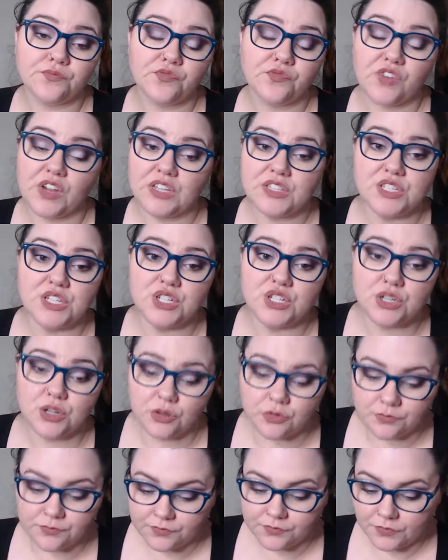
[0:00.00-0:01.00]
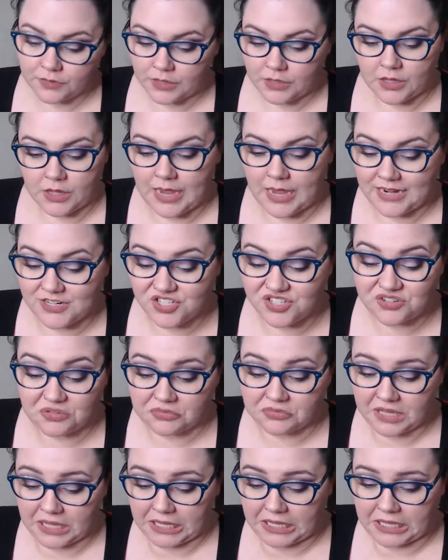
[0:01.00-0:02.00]
Fancy Joe. I just don't
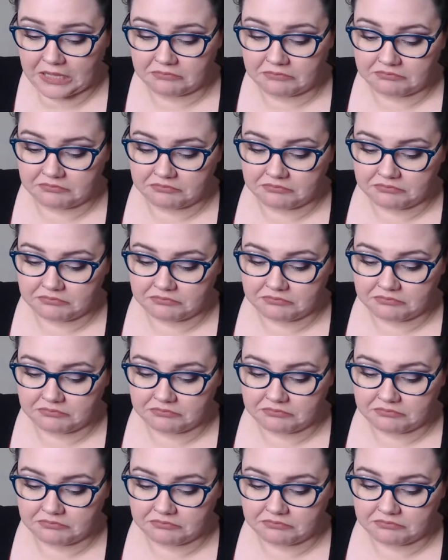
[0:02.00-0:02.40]
like it.